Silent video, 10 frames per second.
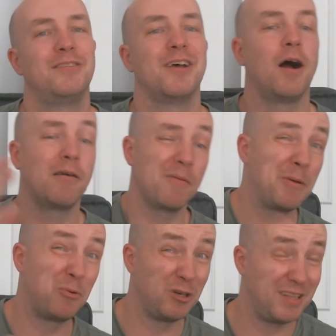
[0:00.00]
So I'm going
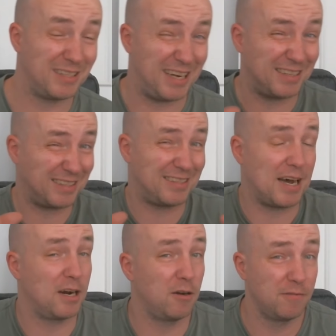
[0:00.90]
to be putting this at the
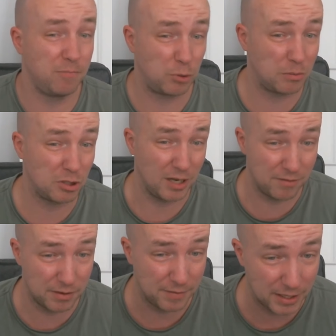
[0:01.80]
start of pretty much
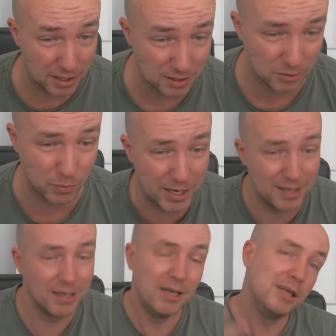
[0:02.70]
every video this week